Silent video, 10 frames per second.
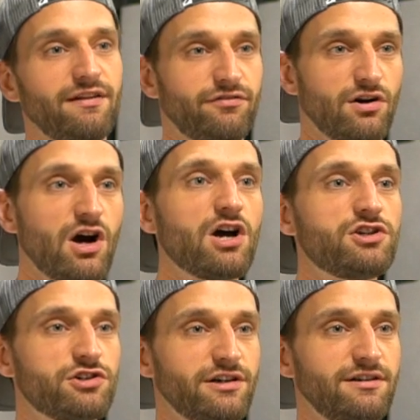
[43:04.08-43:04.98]
it for
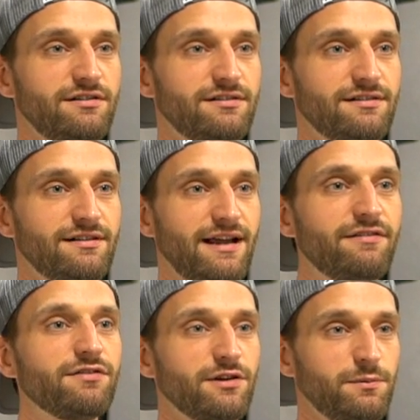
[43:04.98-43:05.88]
100
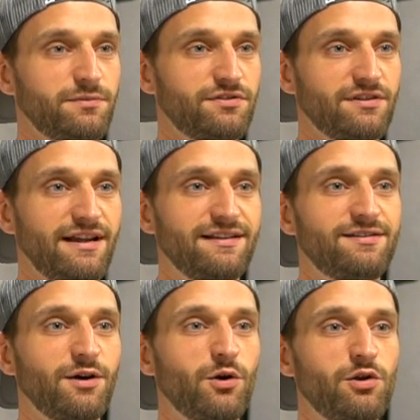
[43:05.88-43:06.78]
envelopes. And
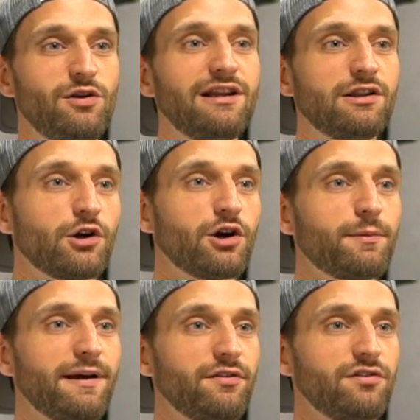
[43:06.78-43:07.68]
so you didn't learn
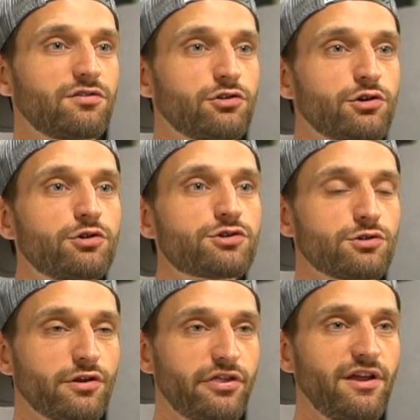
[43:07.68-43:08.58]
about this
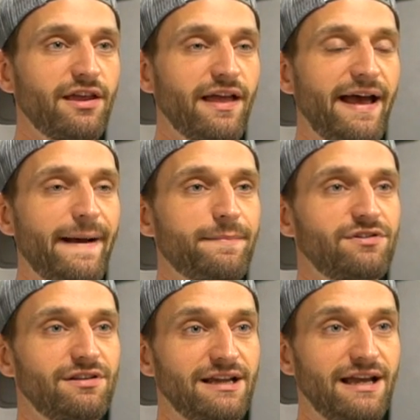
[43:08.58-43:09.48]
crucial thing that happens
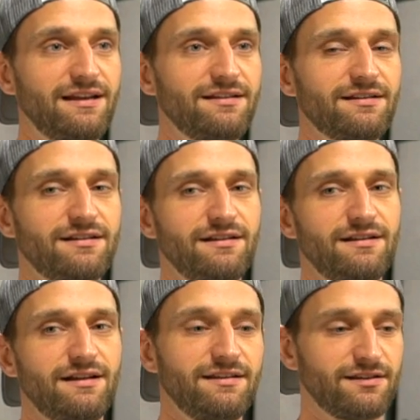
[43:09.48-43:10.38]
at the end
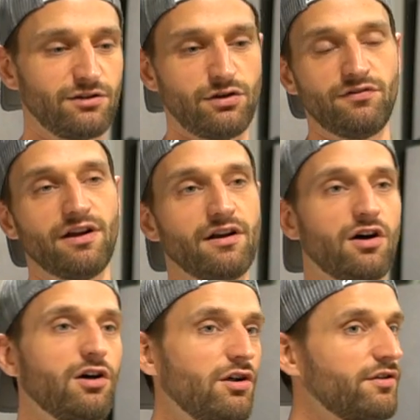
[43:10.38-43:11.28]
until you've done
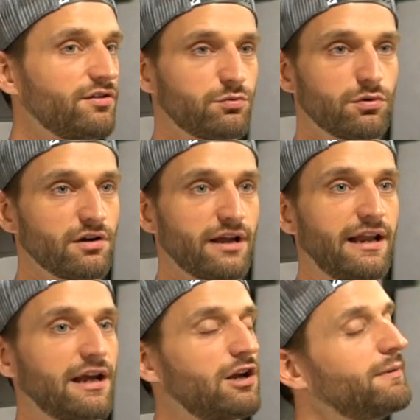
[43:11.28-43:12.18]
all this work.
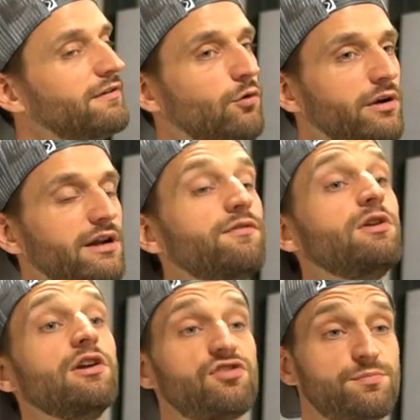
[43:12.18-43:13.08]
And it could have been avoided if you
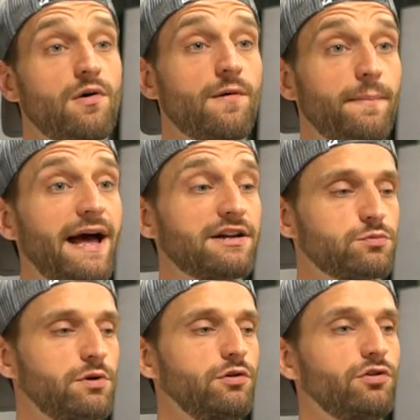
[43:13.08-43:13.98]
did a small batch
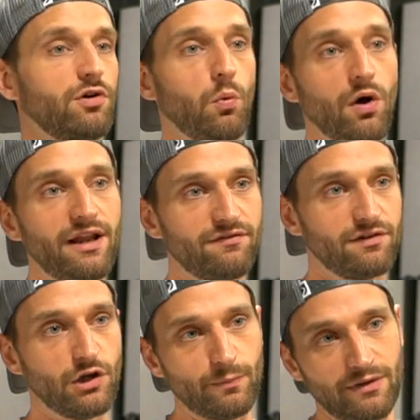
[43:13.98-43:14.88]
where you took one
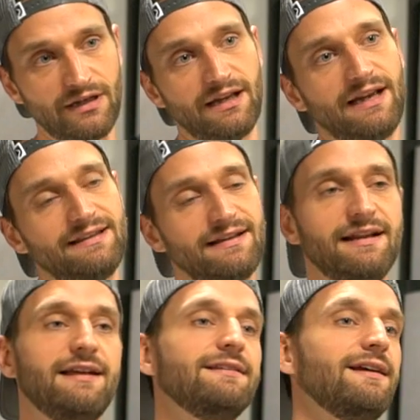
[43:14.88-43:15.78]
envelope and did
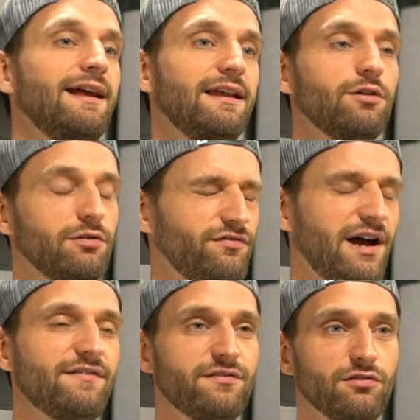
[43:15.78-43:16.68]
it end to end, or
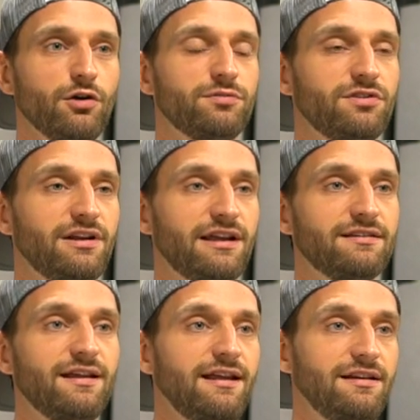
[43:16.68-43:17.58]
5 envelopes and did it end
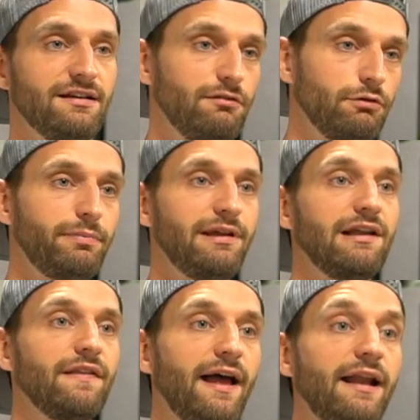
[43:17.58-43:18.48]
to end, and
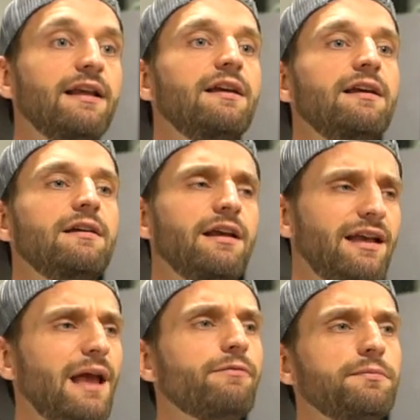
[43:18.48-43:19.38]
repeating that. It
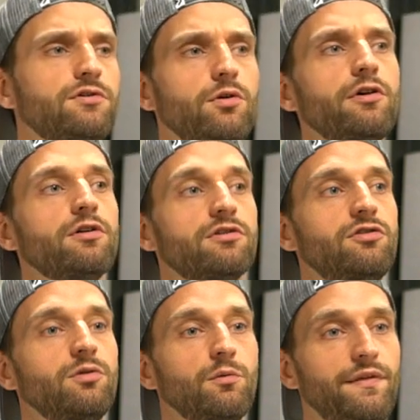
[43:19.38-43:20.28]
came from Toyota
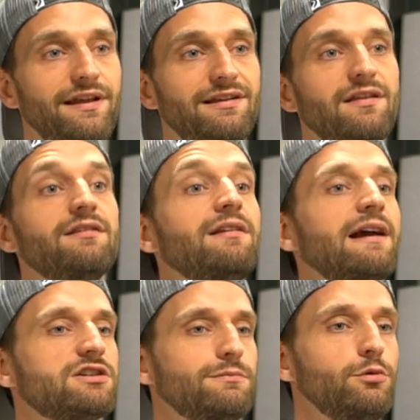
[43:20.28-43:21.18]
too, and when they did this, it
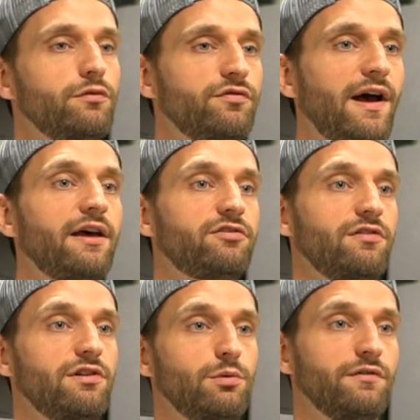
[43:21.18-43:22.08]
actually moved faster
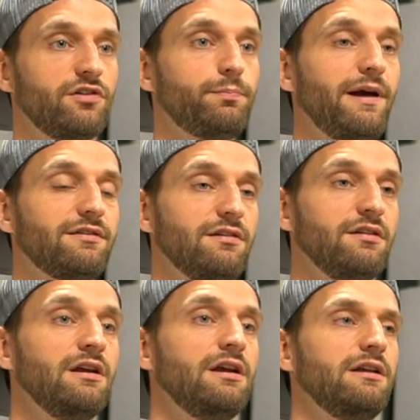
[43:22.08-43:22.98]
than you would have expected.
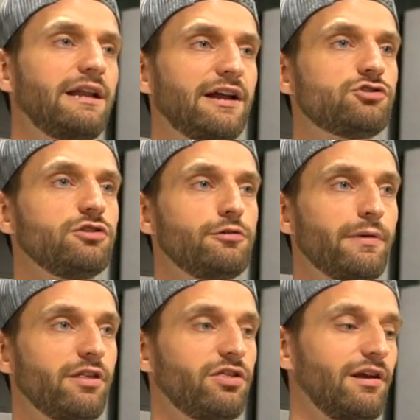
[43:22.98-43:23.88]
Naturally, you
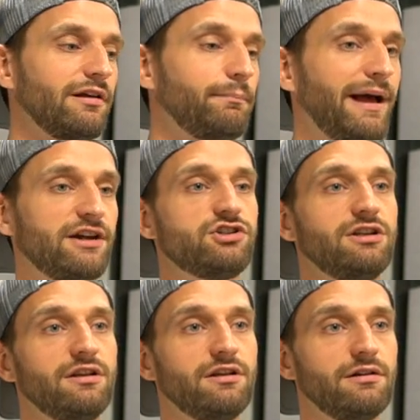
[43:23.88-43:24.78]
might think
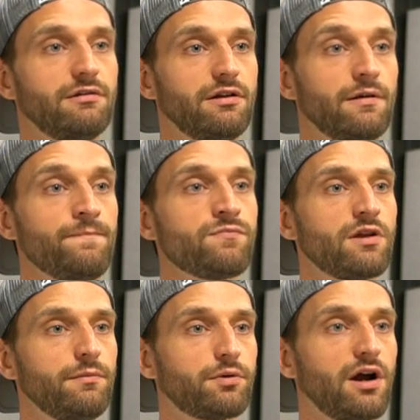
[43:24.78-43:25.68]
batching the
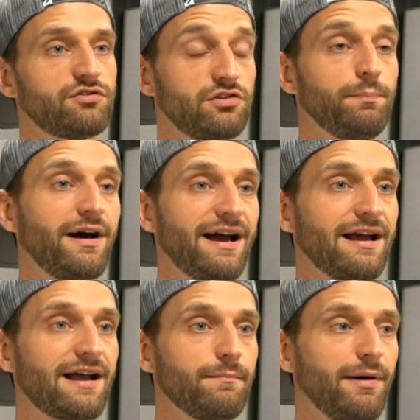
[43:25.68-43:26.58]
process by
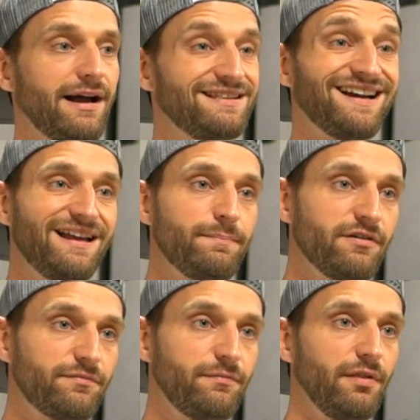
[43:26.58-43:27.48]
type
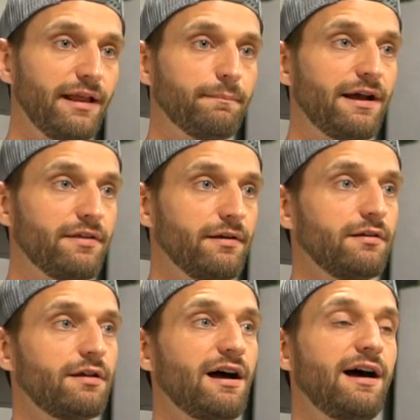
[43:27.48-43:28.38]
of, like by the
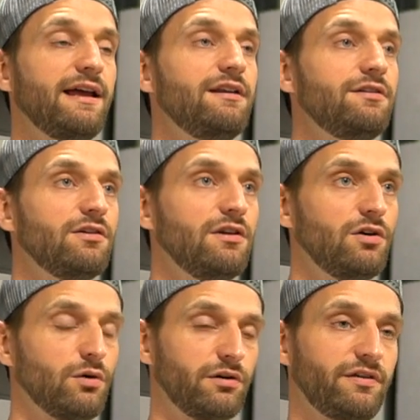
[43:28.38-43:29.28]
kind
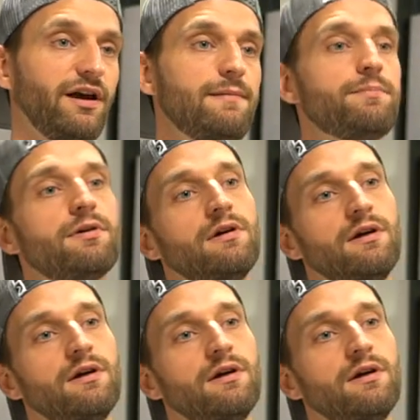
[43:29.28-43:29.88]
or type.